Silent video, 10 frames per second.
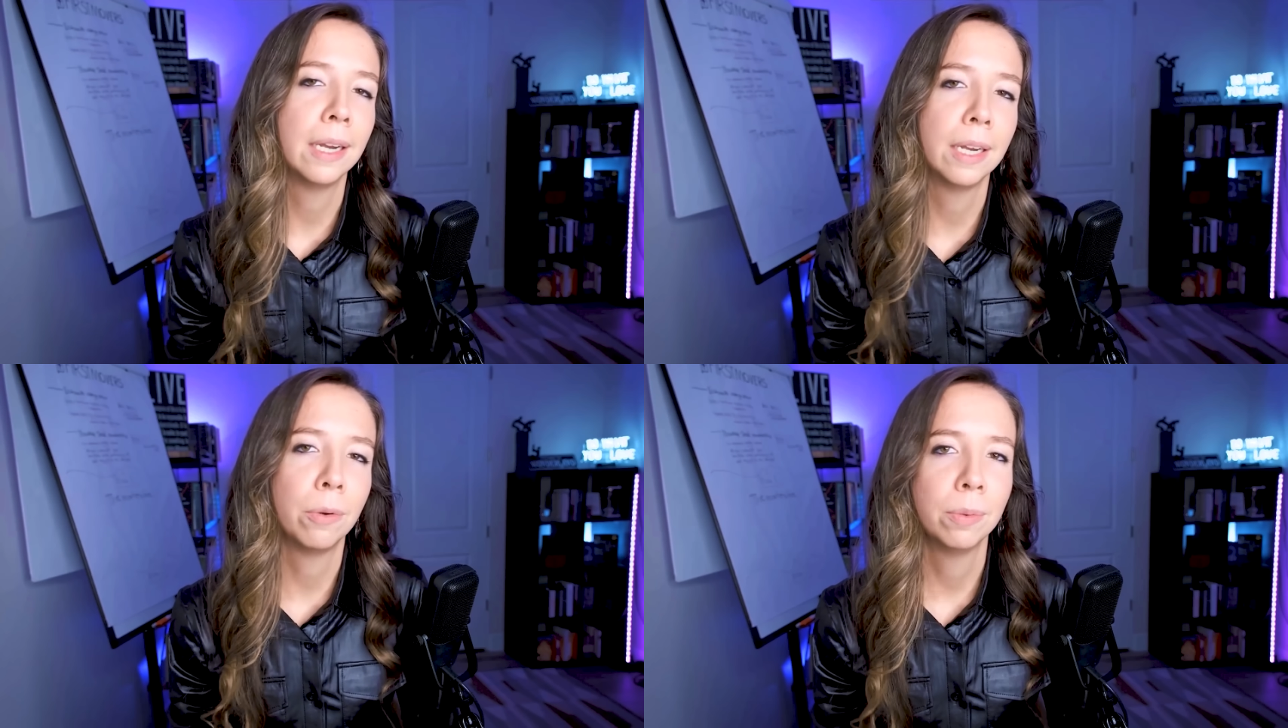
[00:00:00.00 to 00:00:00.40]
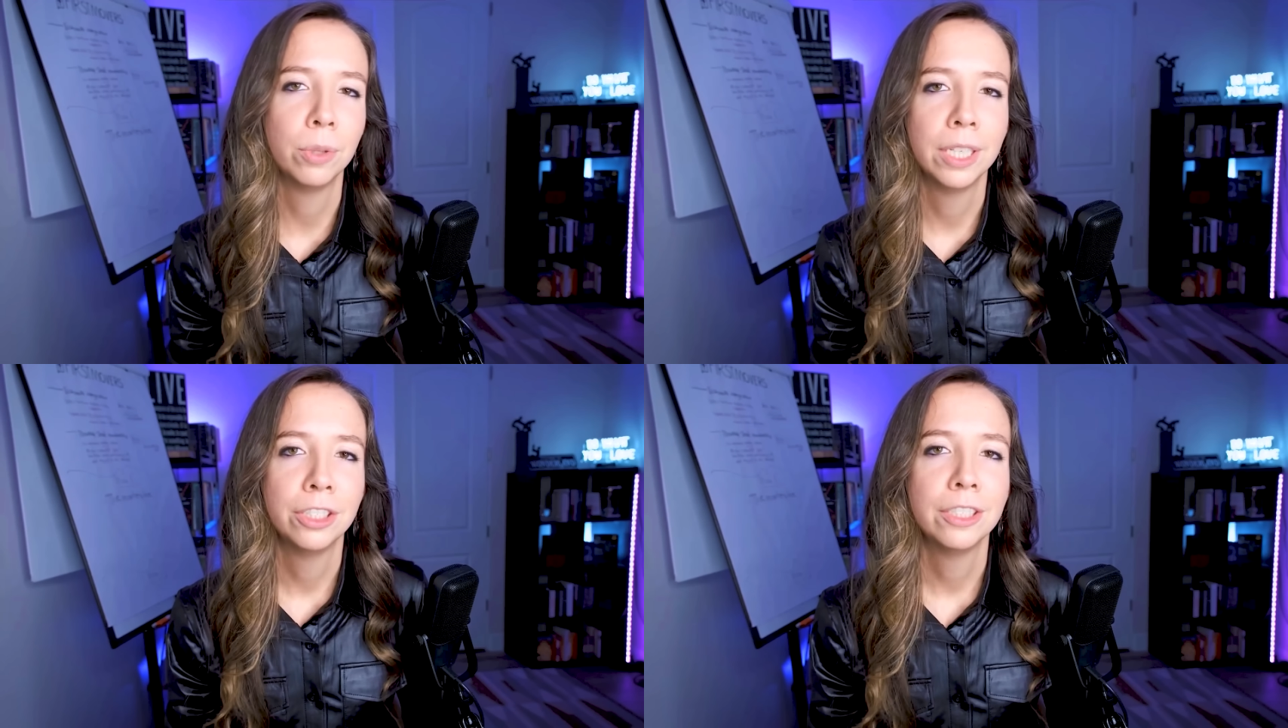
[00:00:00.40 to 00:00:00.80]
it
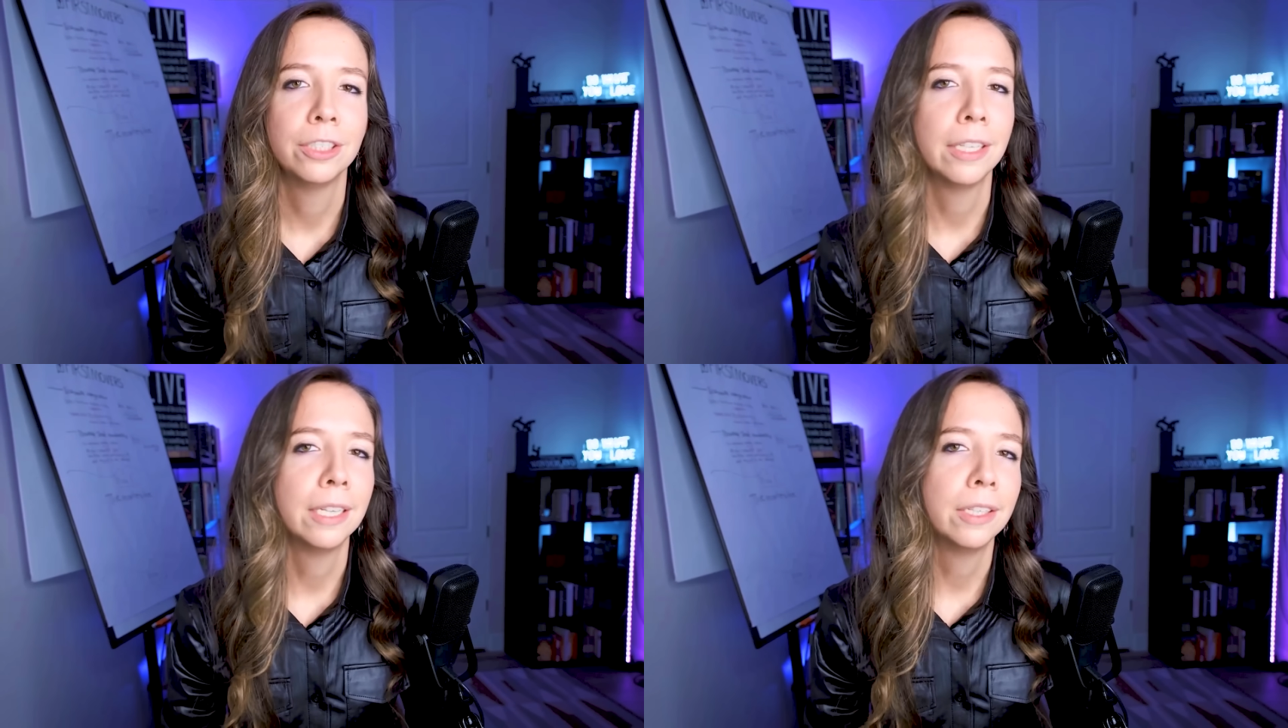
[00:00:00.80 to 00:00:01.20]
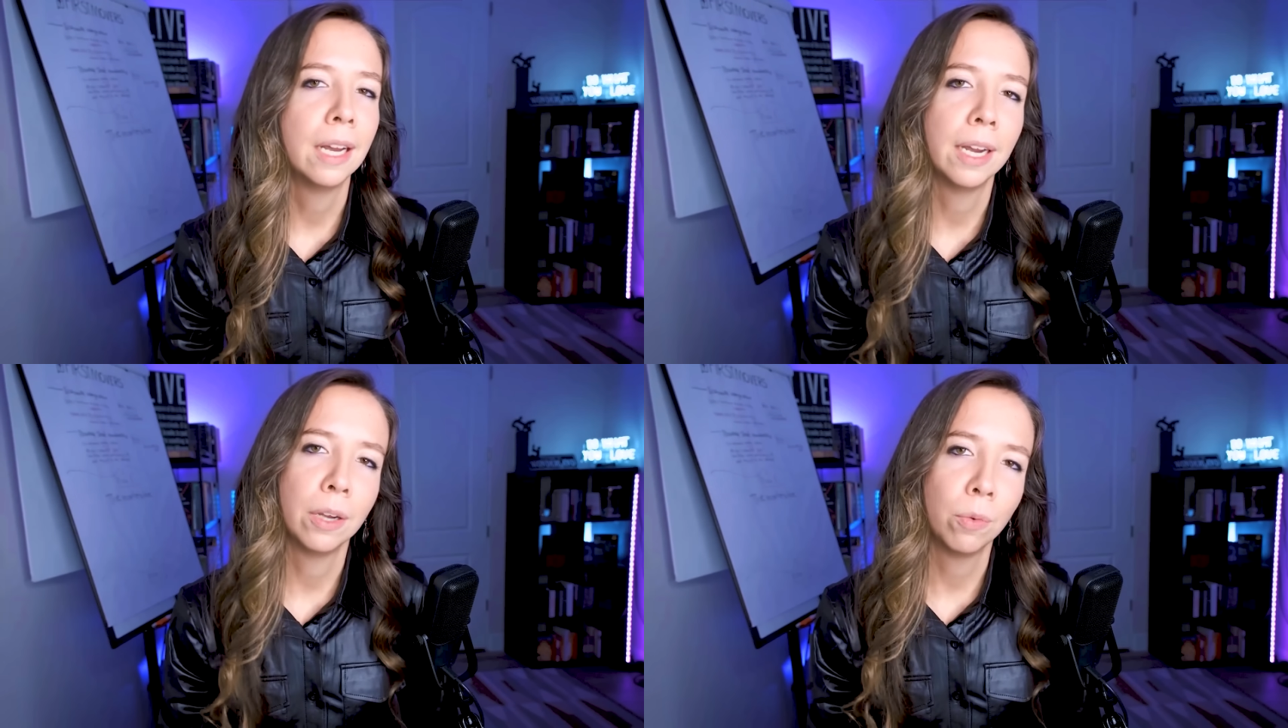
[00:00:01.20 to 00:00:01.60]
replaces
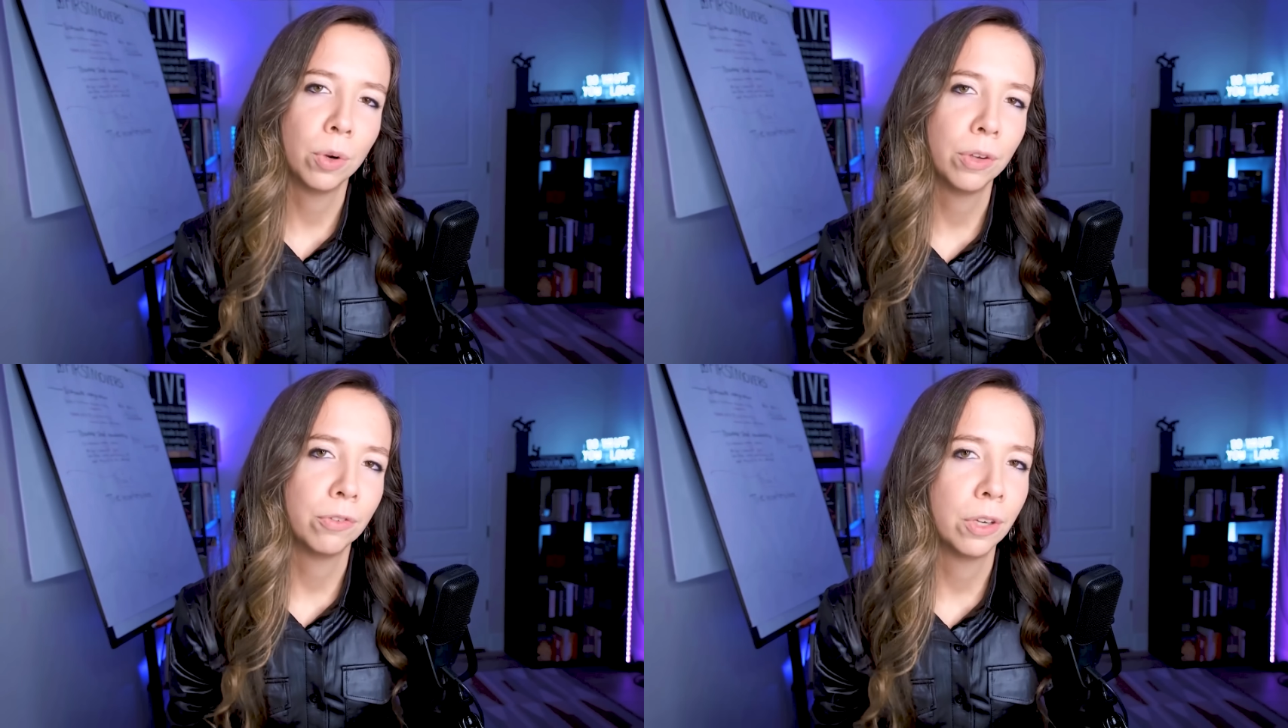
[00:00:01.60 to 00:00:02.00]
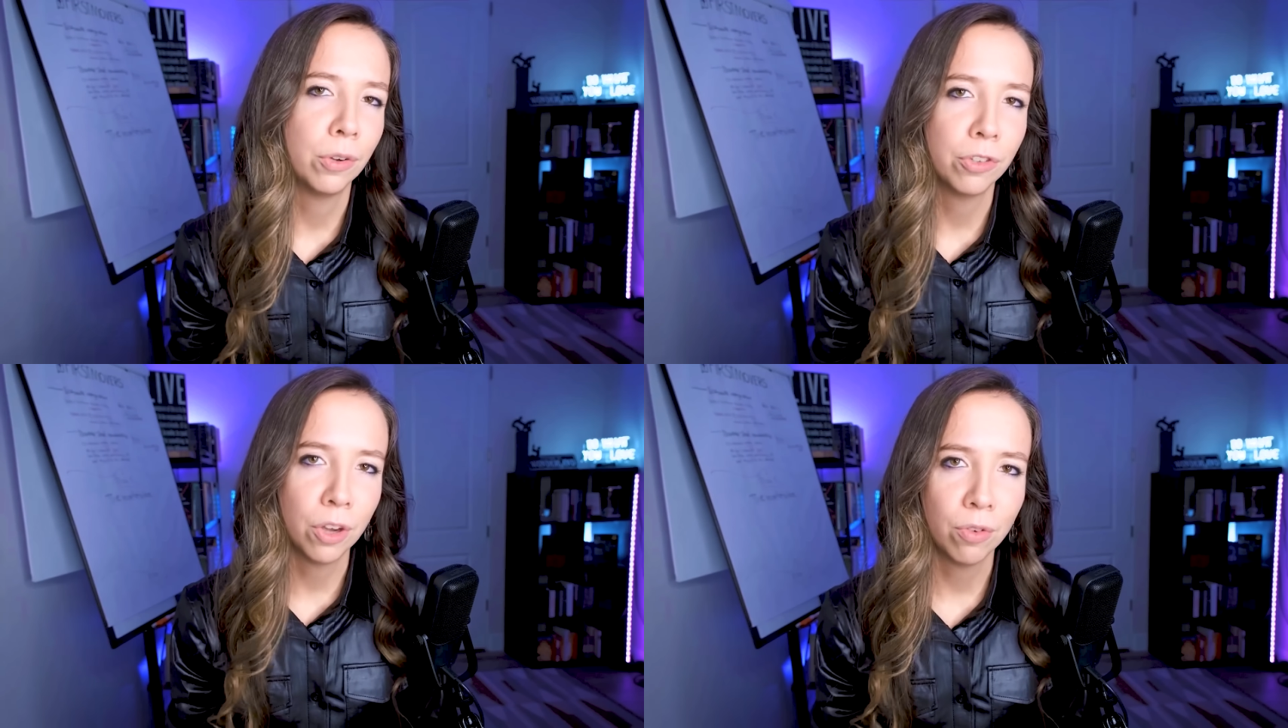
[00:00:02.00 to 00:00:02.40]
entire
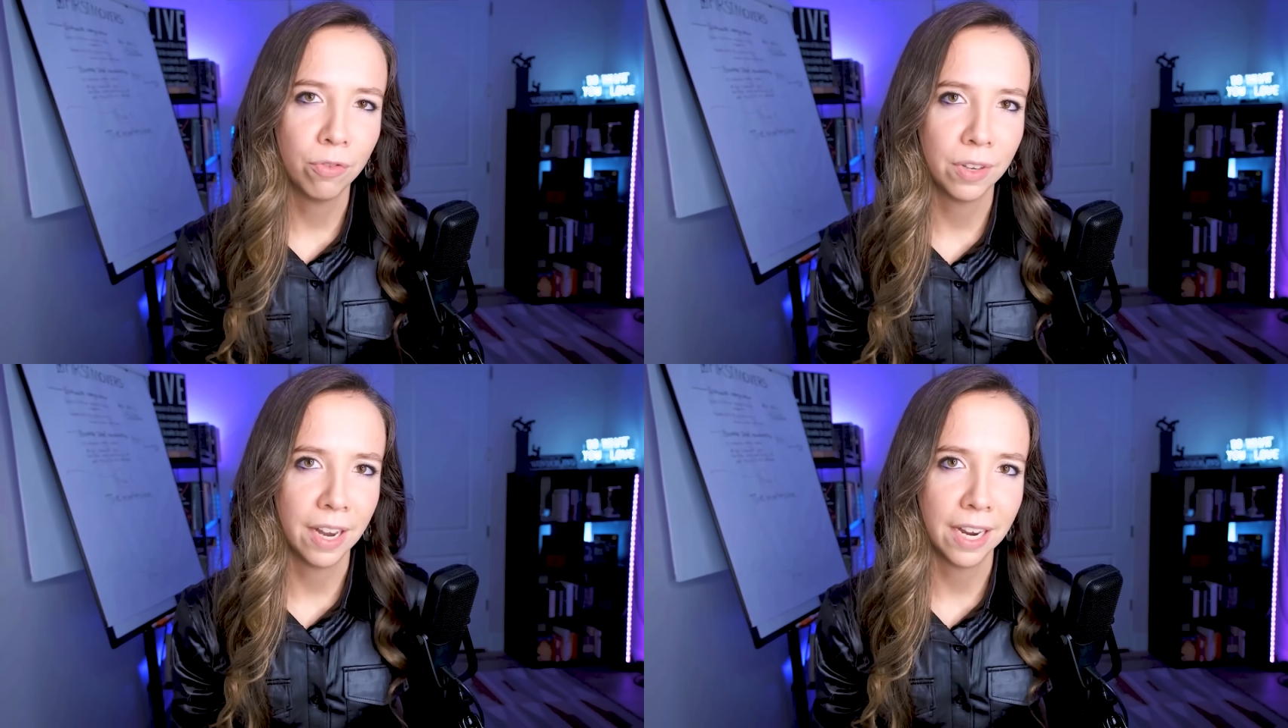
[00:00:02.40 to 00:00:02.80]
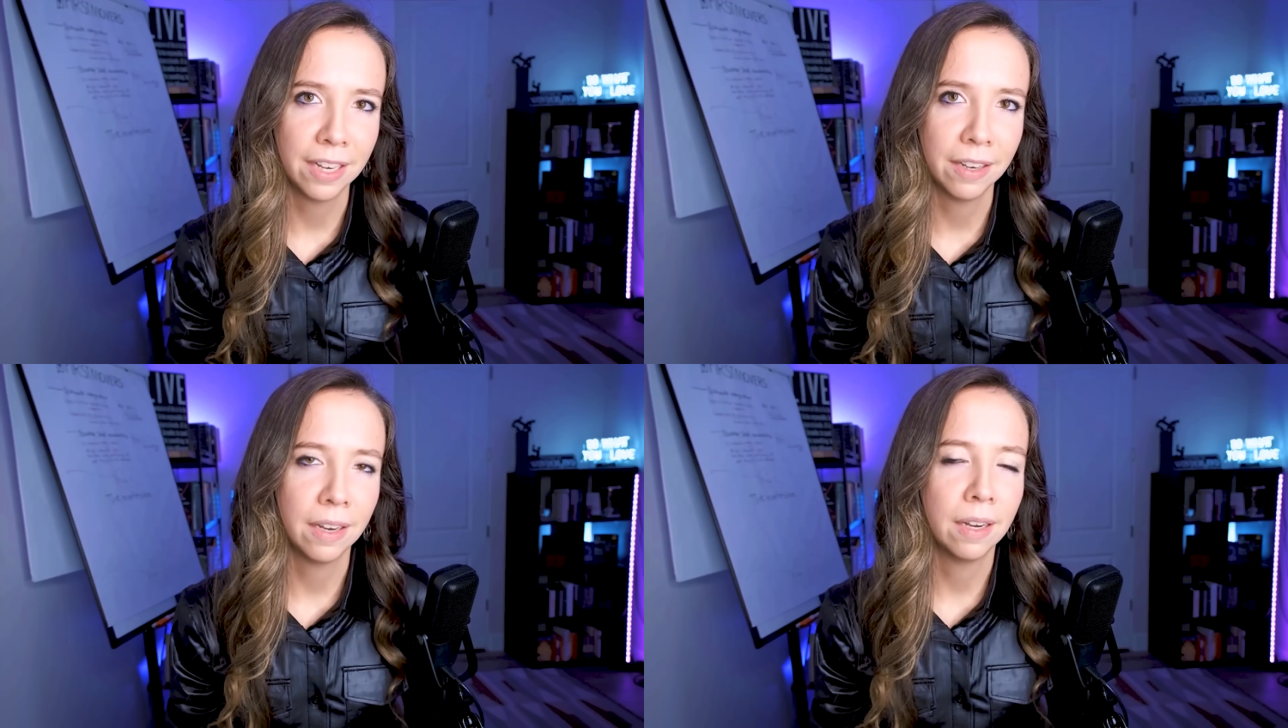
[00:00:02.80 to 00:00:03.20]
workflows
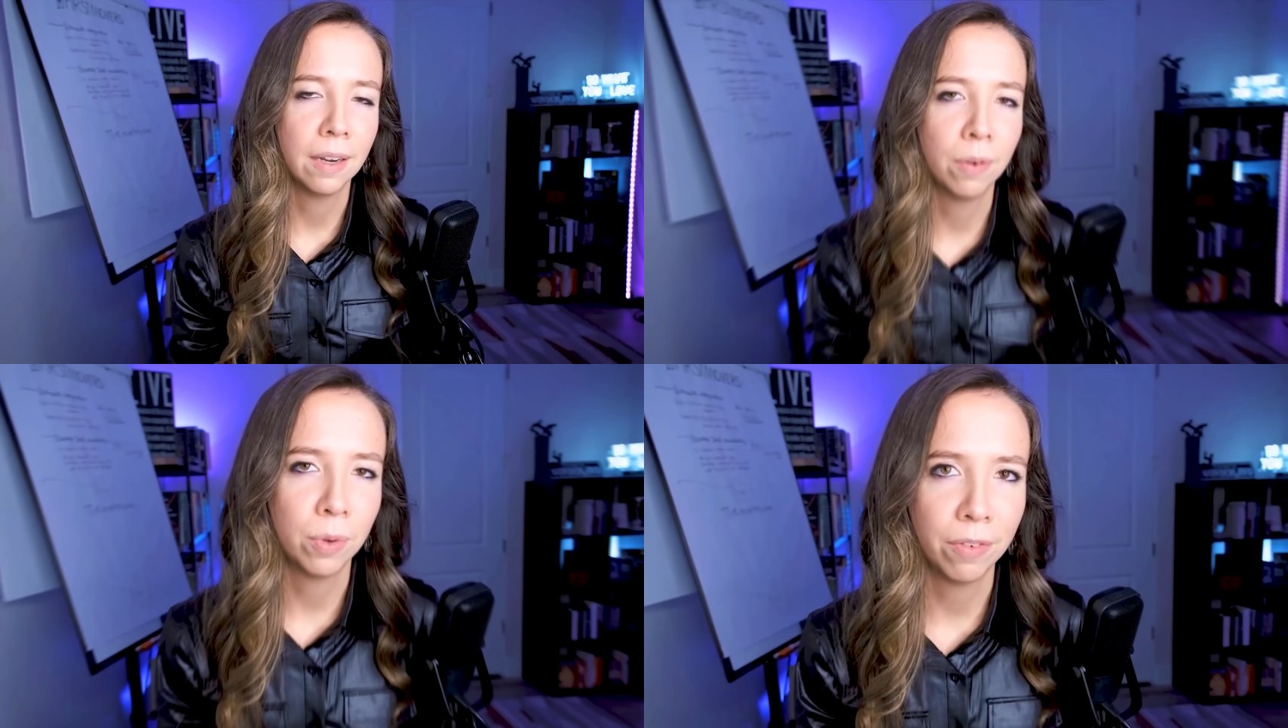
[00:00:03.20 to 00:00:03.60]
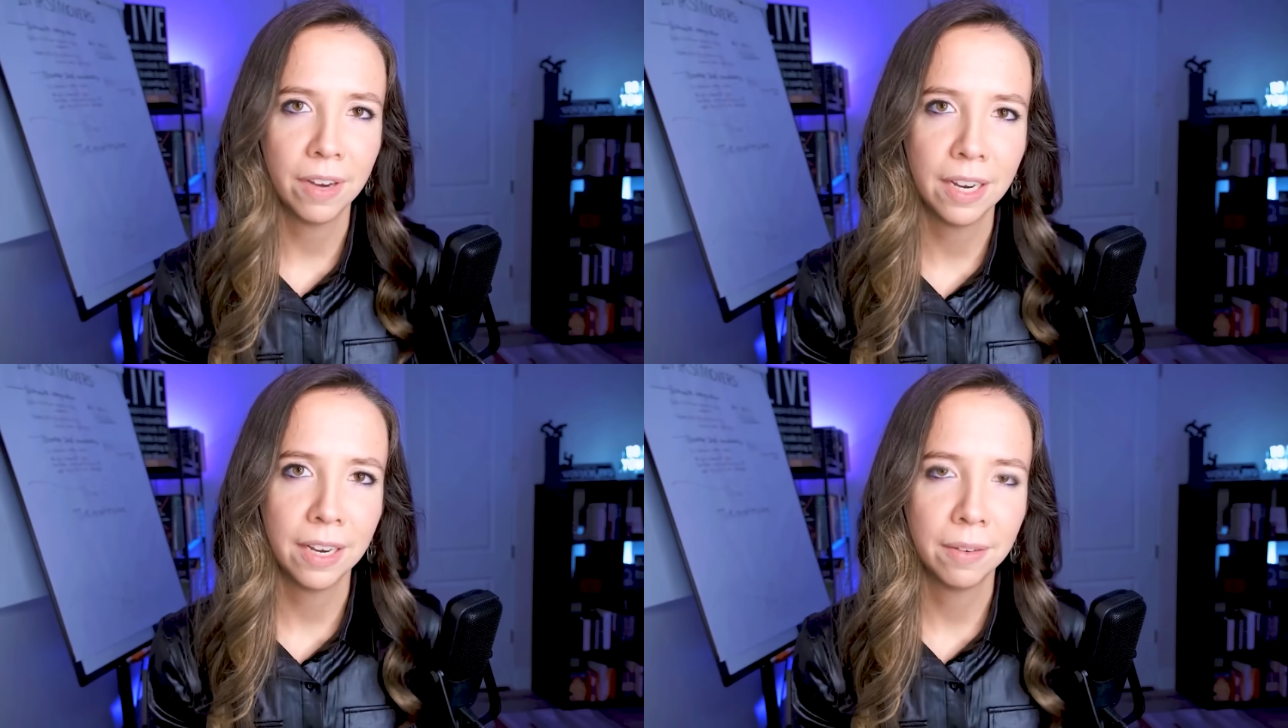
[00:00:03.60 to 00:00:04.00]
overnight, we've
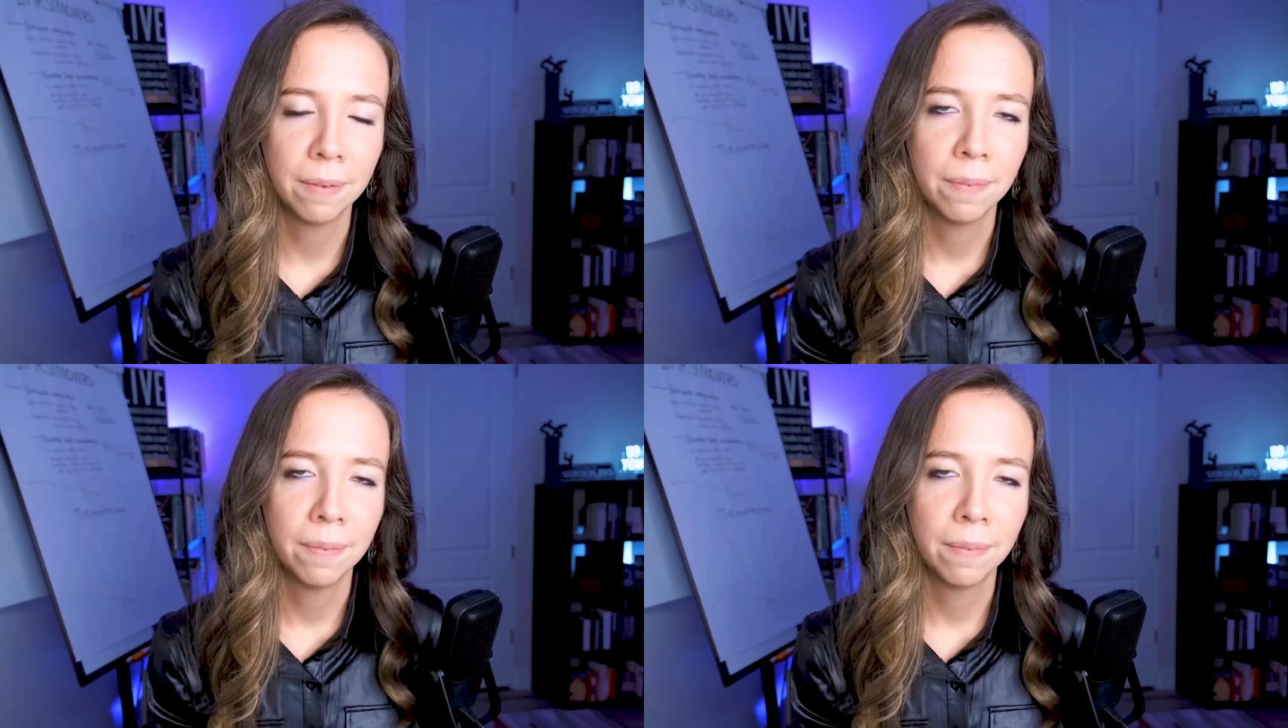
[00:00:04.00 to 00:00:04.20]
hit it.